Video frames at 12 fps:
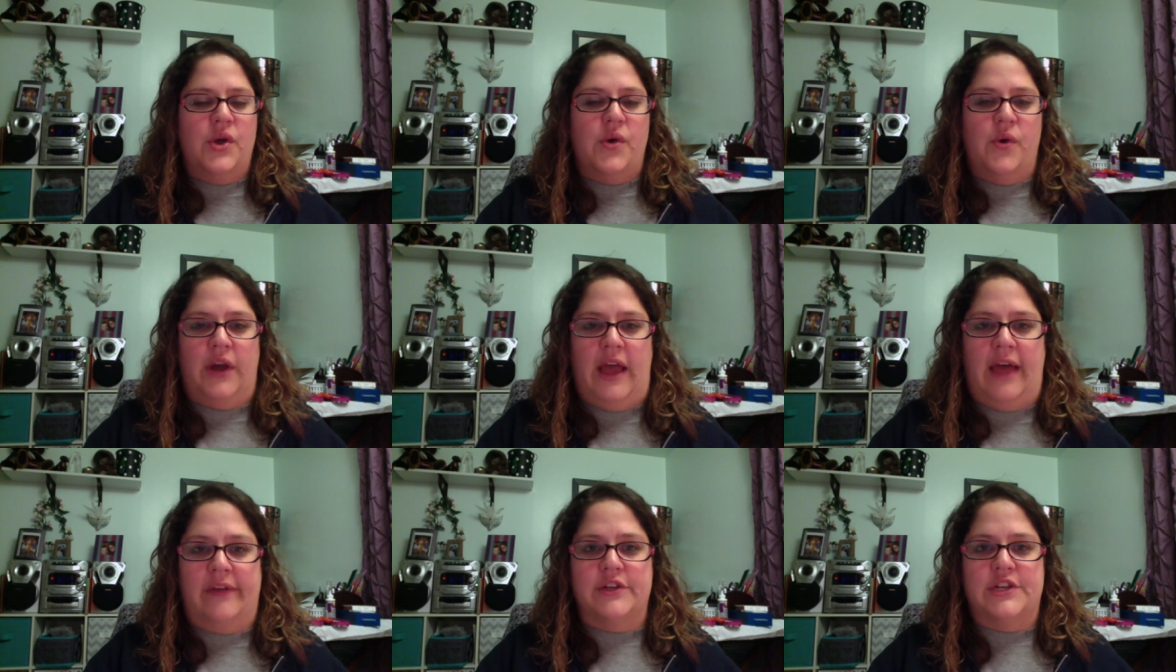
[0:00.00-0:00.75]
or an
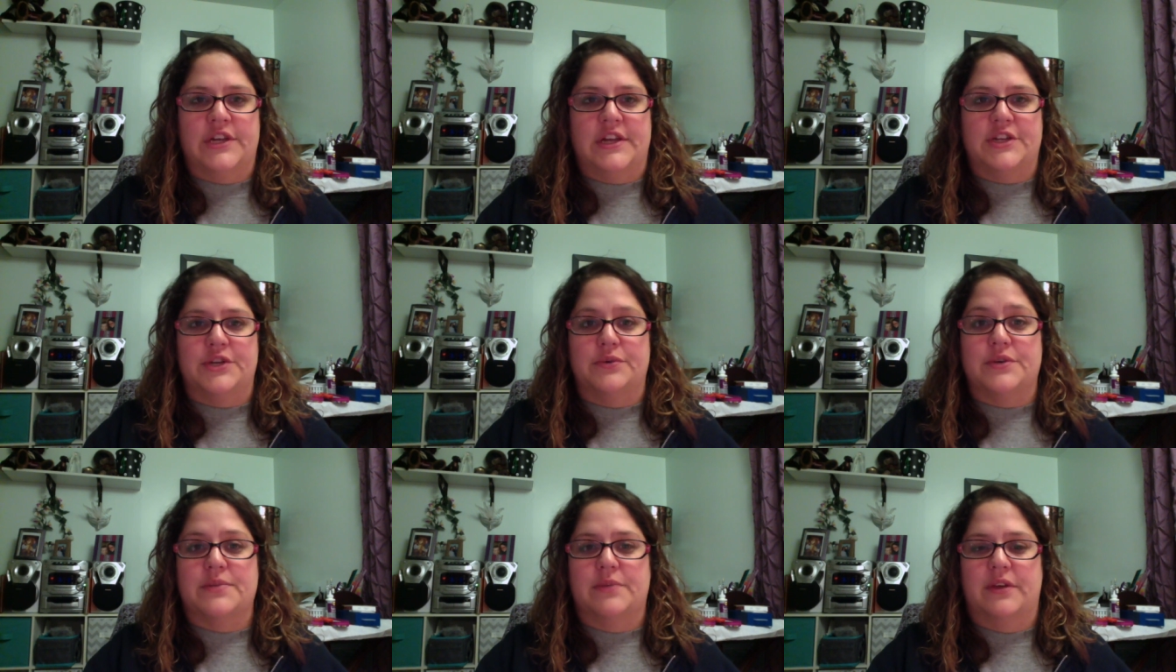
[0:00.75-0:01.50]
allergy issue or
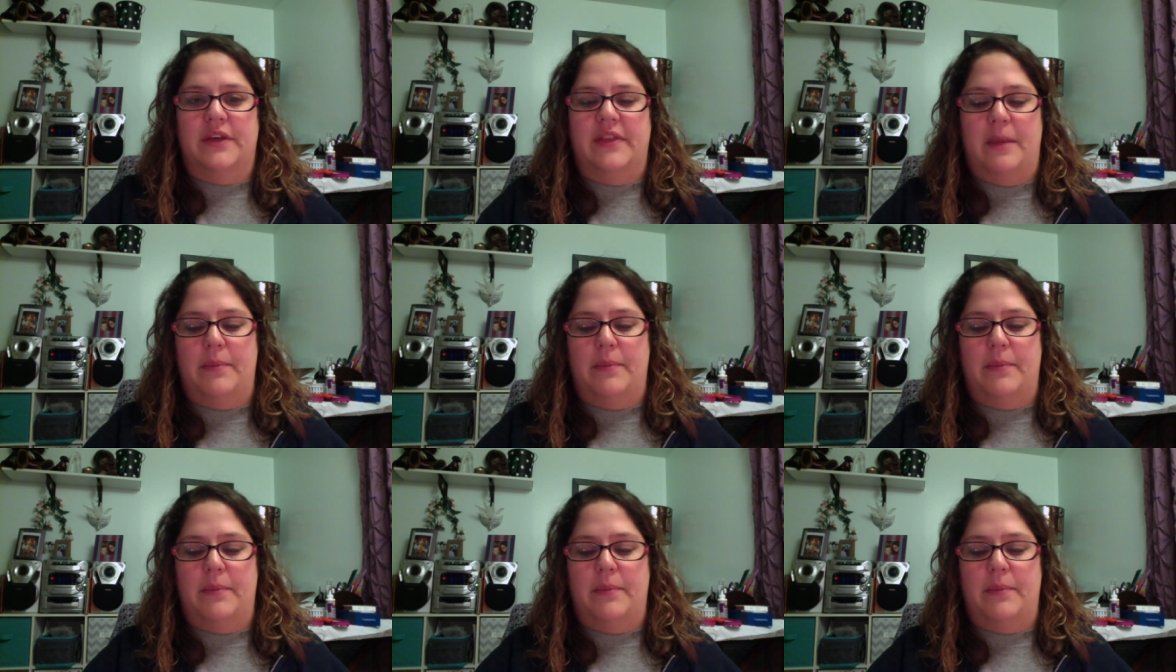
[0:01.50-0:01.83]
something like that.